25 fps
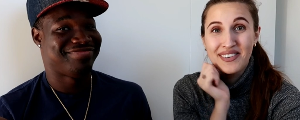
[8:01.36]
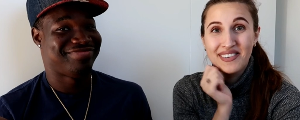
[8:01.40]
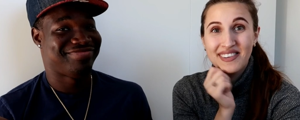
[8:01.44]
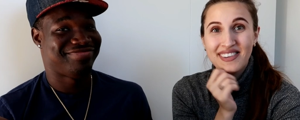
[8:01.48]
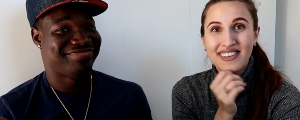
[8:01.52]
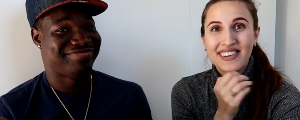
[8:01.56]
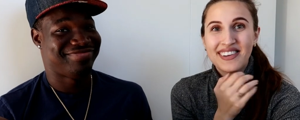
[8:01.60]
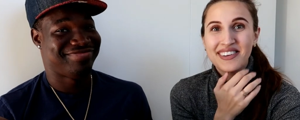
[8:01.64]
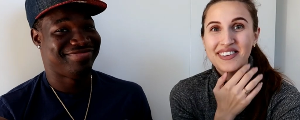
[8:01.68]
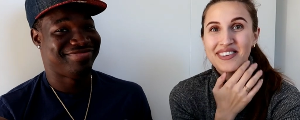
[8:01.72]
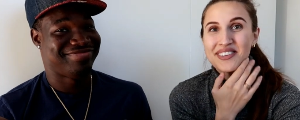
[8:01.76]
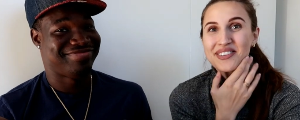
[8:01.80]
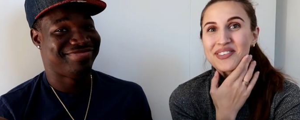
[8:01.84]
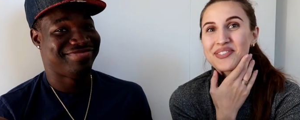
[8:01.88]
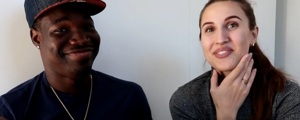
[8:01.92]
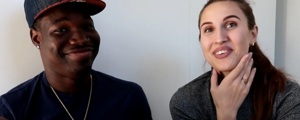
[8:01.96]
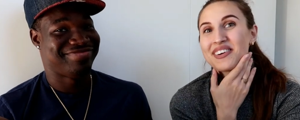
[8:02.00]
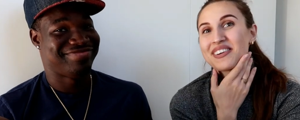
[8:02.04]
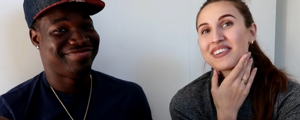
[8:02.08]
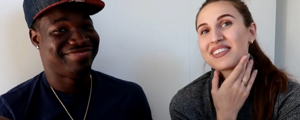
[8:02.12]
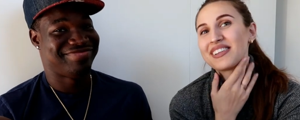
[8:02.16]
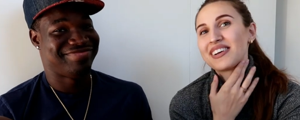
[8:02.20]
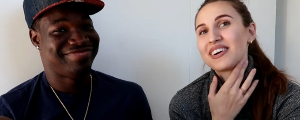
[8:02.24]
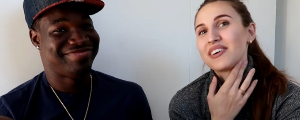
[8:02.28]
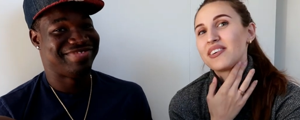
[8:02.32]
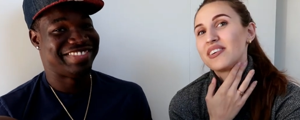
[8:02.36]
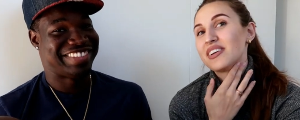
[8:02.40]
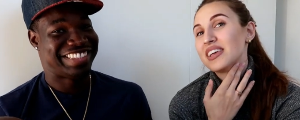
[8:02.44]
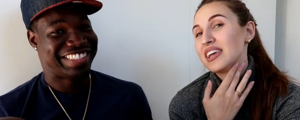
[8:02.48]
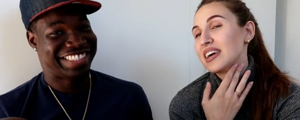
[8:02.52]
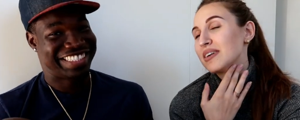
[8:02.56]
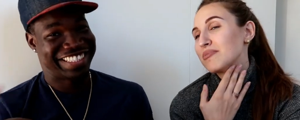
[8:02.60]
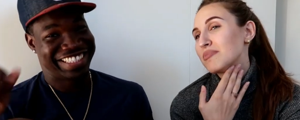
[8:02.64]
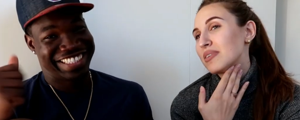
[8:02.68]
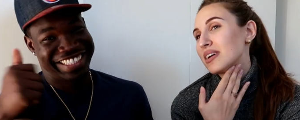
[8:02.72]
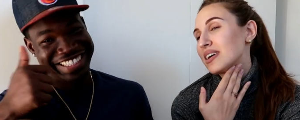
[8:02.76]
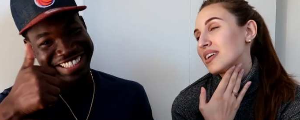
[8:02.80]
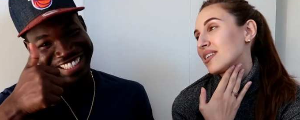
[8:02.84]
Speaker 1: I didn't expect that.
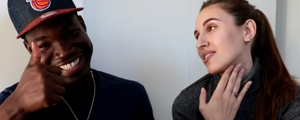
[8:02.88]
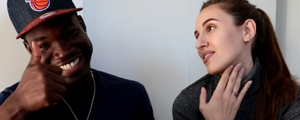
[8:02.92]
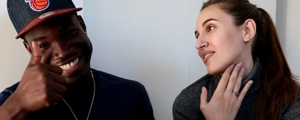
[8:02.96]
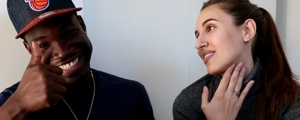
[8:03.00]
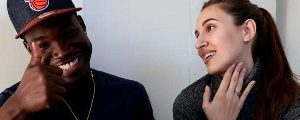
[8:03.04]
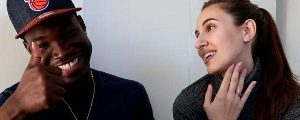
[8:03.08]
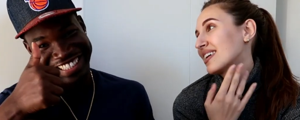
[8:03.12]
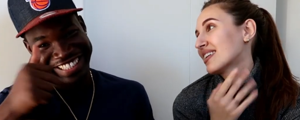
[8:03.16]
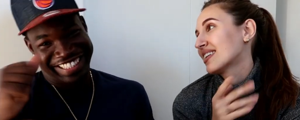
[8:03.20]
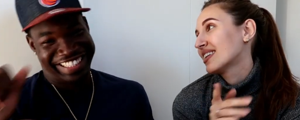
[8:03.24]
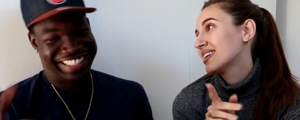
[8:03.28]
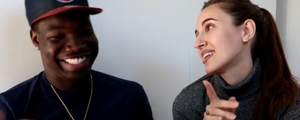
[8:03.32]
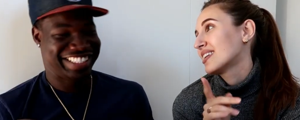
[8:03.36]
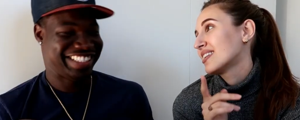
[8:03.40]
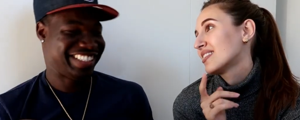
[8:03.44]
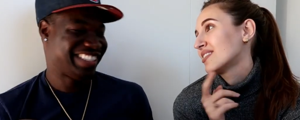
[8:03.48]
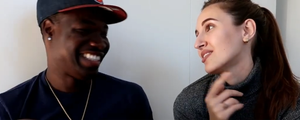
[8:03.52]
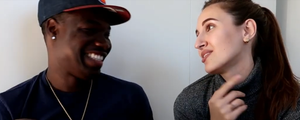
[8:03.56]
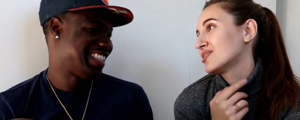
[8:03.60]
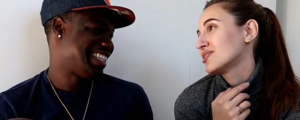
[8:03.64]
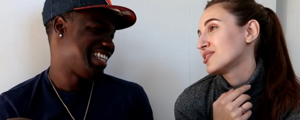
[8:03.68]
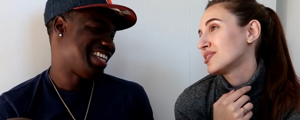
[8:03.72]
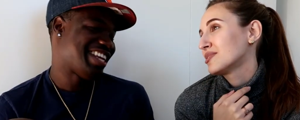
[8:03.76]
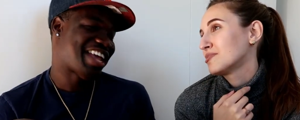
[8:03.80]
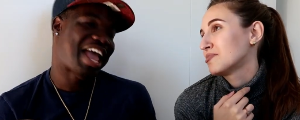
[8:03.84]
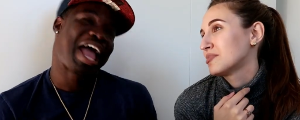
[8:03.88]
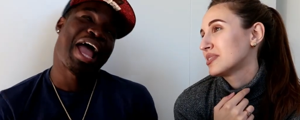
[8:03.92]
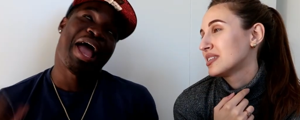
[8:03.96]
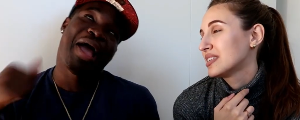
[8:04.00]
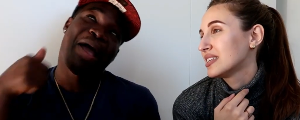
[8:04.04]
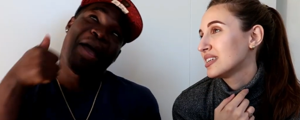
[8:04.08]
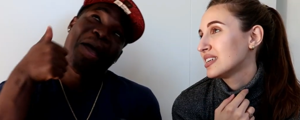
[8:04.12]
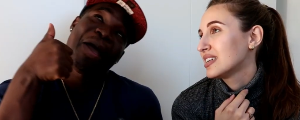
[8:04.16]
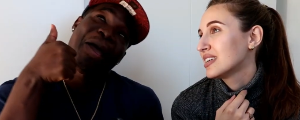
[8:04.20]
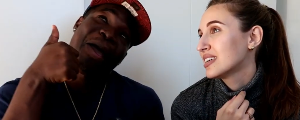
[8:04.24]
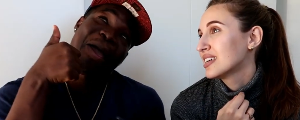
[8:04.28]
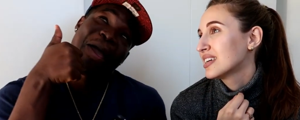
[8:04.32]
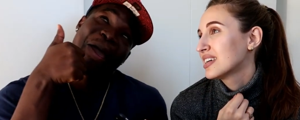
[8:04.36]
Yeah, my granddad in
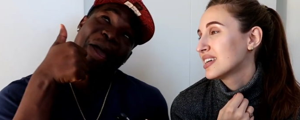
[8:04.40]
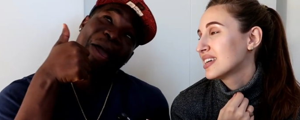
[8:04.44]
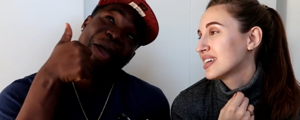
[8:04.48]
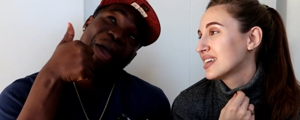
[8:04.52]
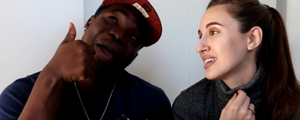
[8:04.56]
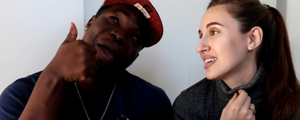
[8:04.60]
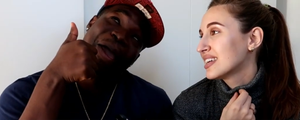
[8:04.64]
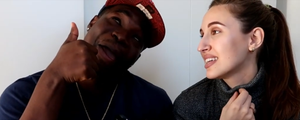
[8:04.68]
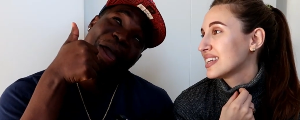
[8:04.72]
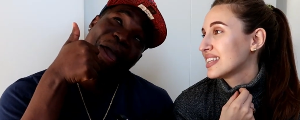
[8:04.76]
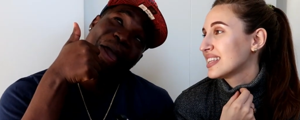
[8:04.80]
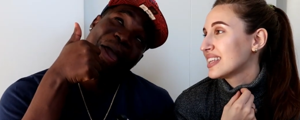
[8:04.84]
Germany, he